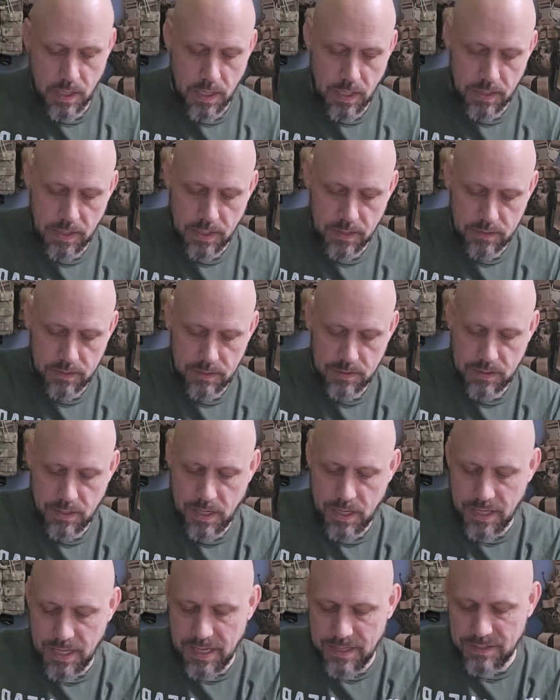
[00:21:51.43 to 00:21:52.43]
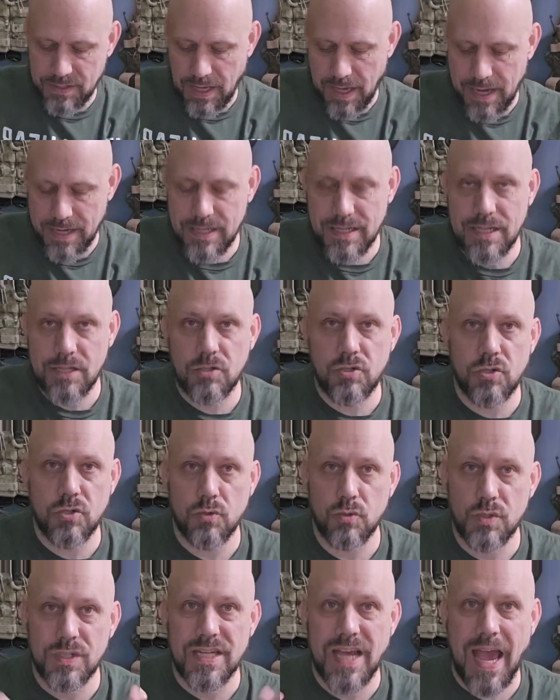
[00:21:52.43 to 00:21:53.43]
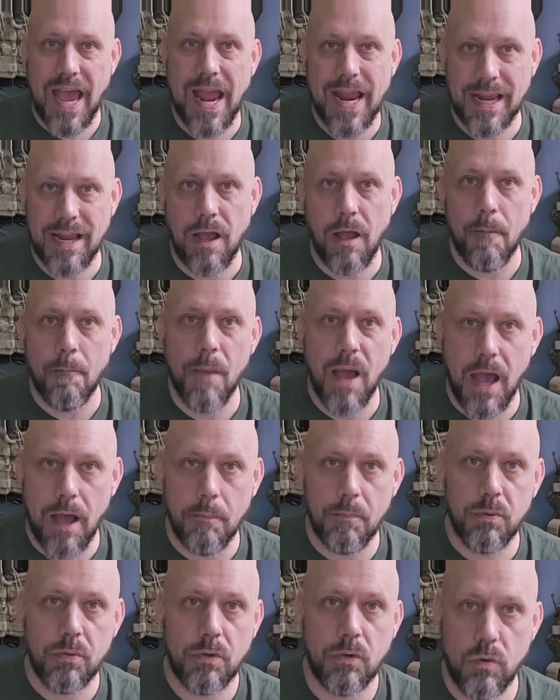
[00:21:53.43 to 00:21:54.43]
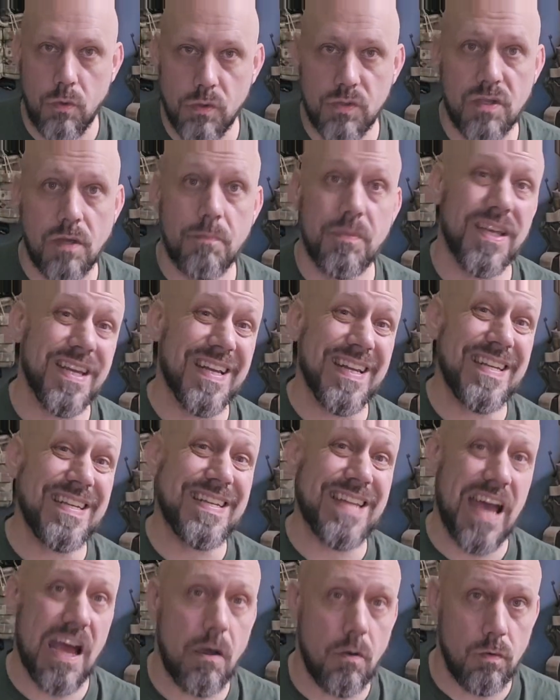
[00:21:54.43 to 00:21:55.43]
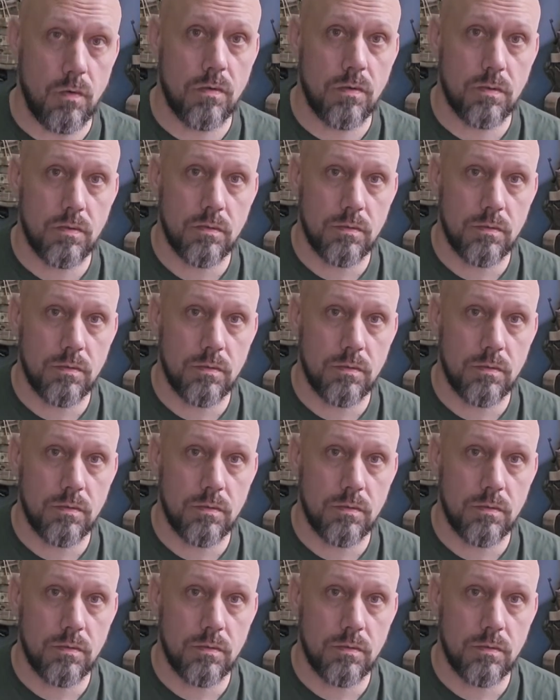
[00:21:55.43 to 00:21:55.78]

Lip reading: in this in case I need to tack a map or something down.